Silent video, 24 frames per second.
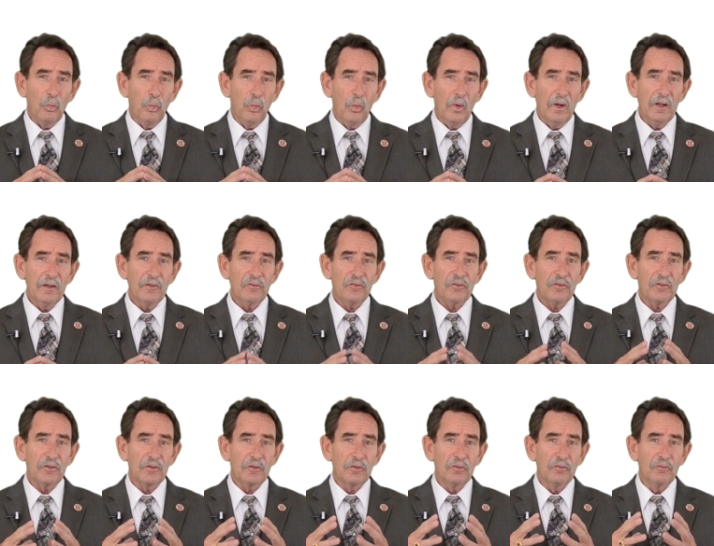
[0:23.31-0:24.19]

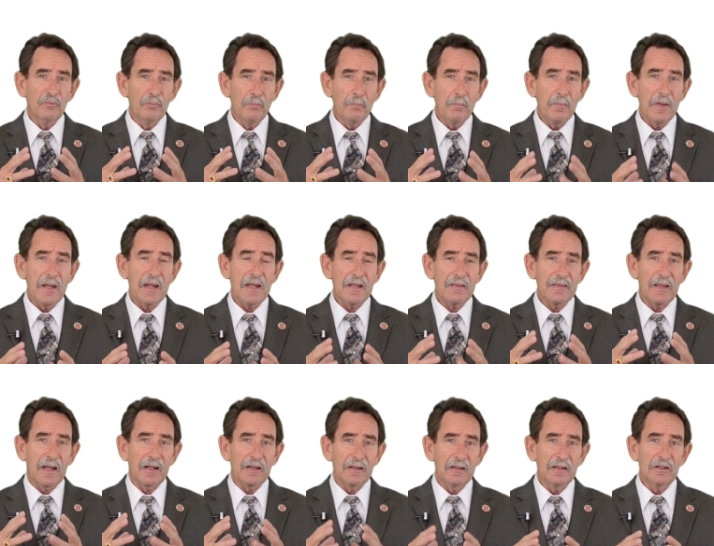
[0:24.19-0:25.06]
Once you've made
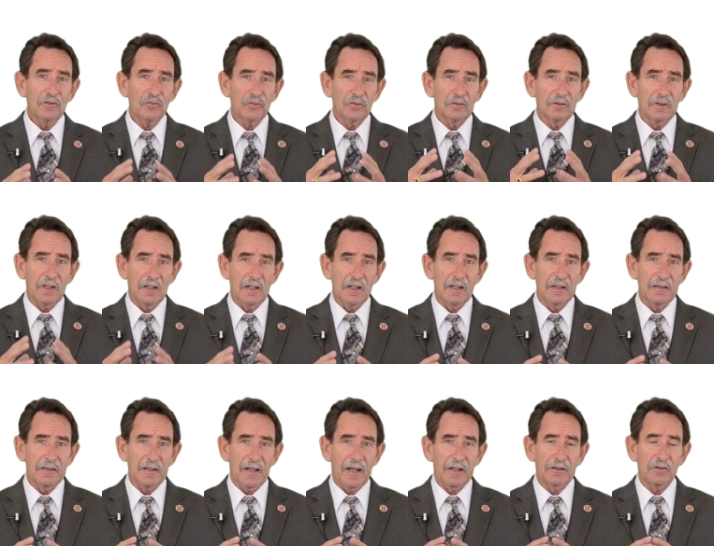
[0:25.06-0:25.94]
that initial
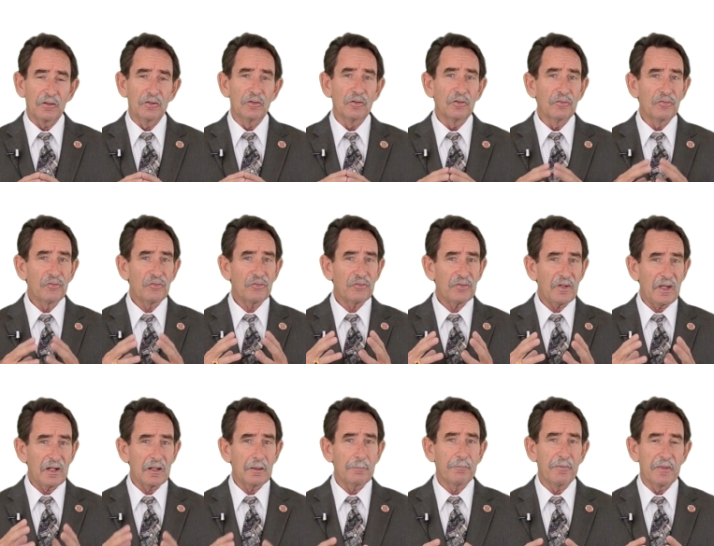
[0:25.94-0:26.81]
contact and you've
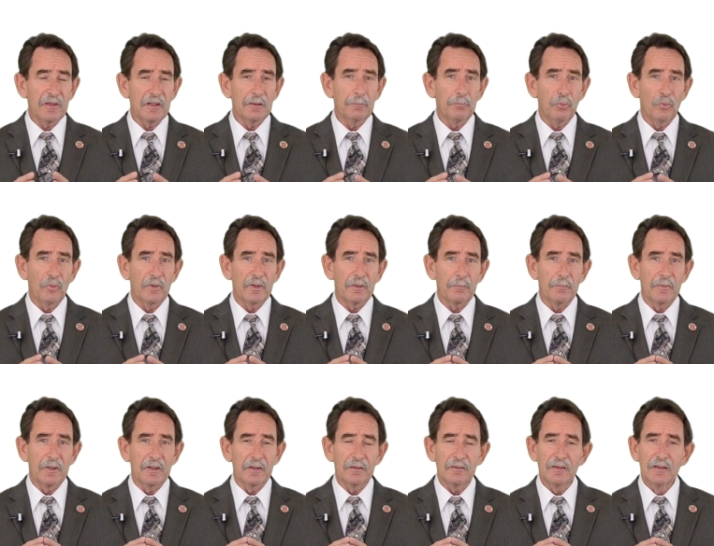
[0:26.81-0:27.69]
set up the
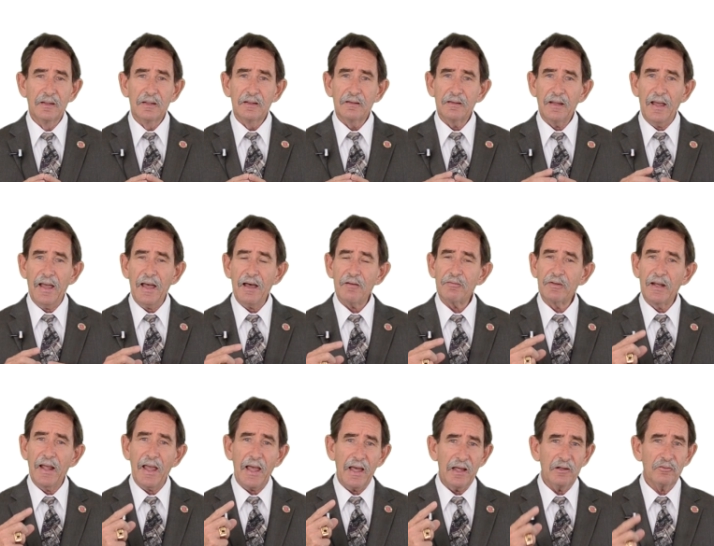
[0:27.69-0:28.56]
appointment to have
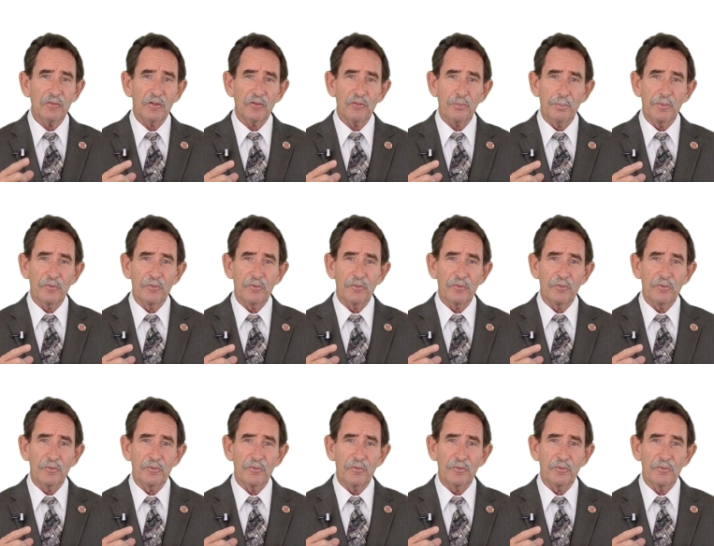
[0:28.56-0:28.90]
an address